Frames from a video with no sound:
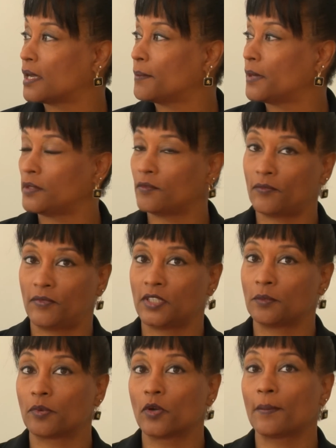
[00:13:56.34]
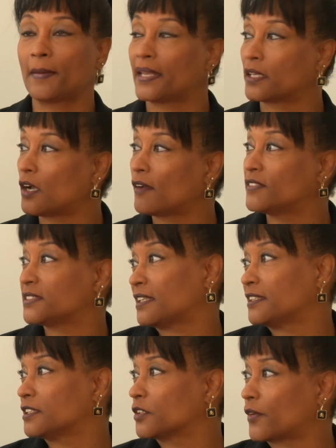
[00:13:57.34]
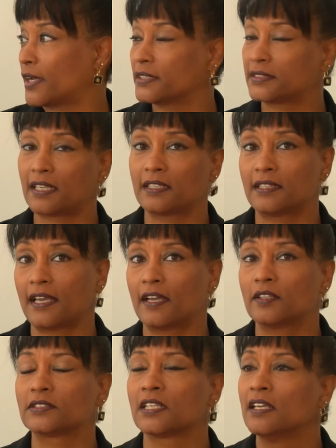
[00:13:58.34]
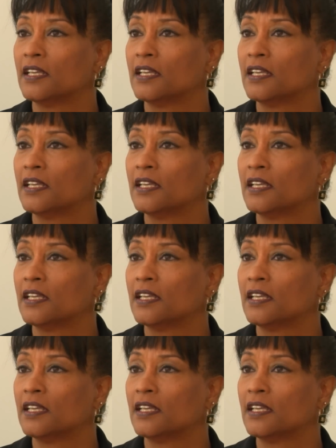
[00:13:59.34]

in the programmatic office and in the grant side of the house